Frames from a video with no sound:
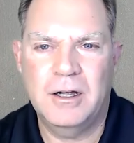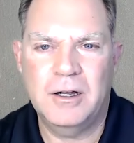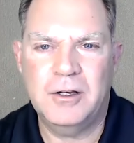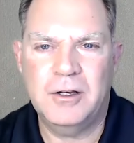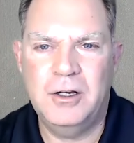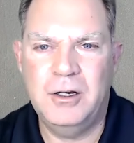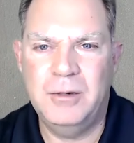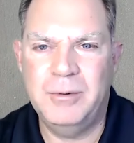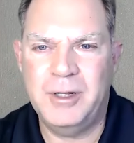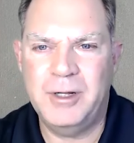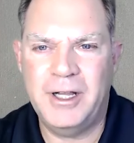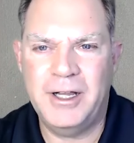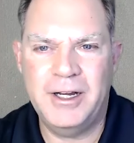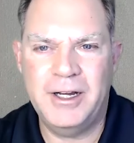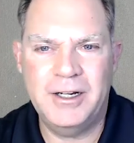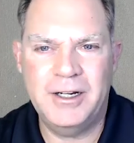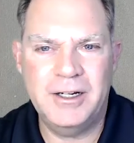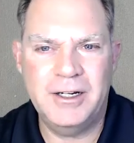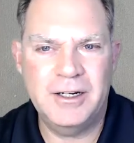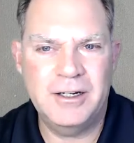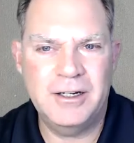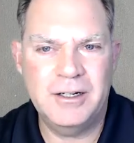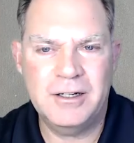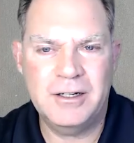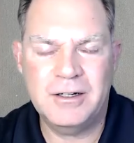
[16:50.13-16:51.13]

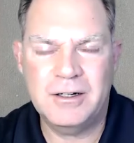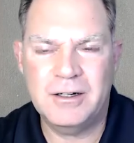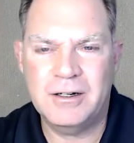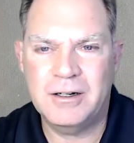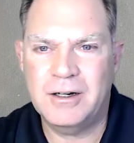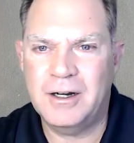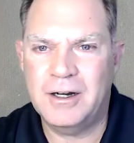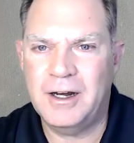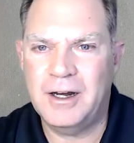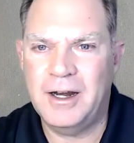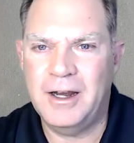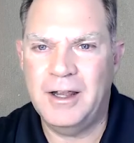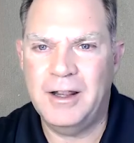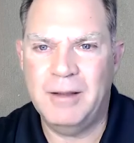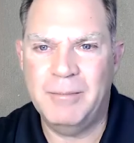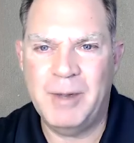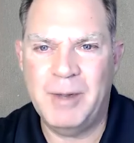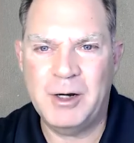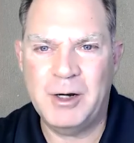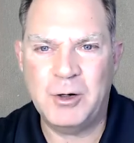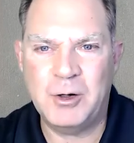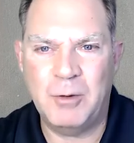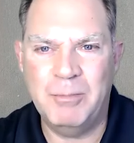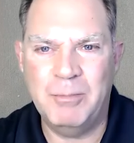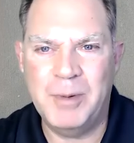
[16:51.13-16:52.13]
accumulated and the
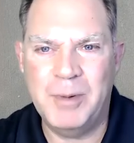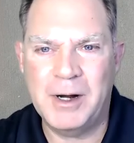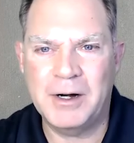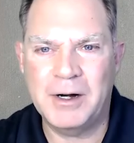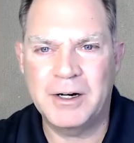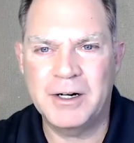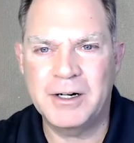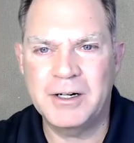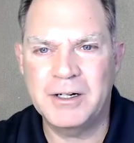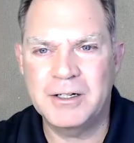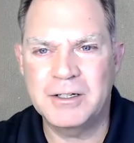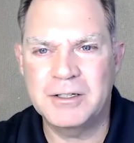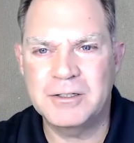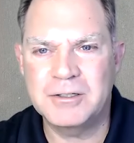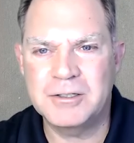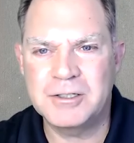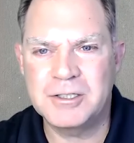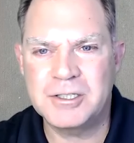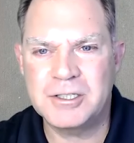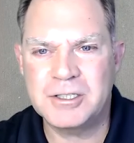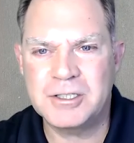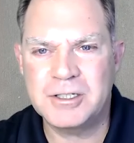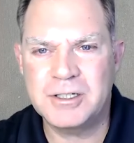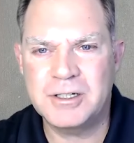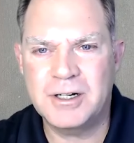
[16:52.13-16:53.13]
mental
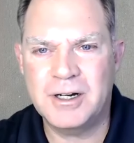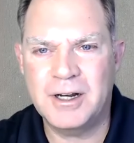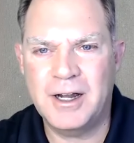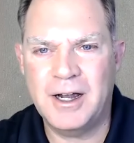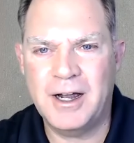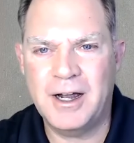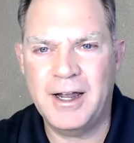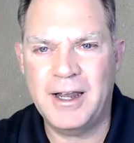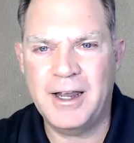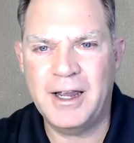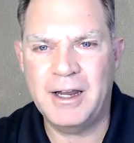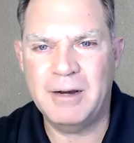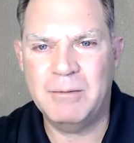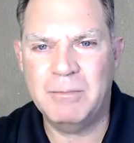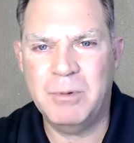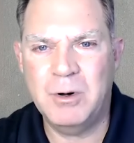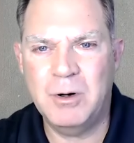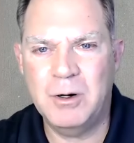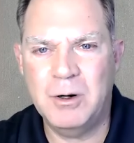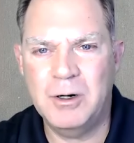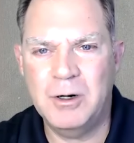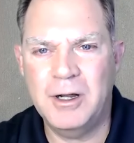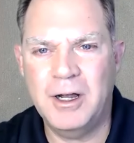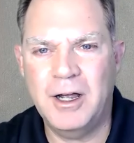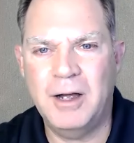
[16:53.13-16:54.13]
barriers I had
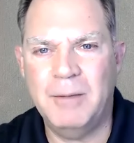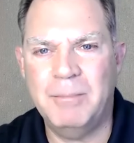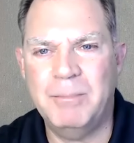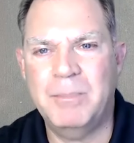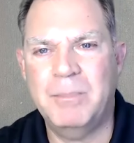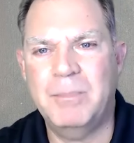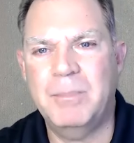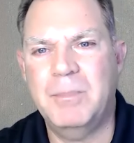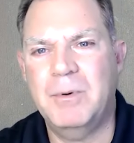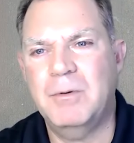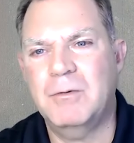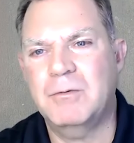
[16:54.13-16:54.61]
put up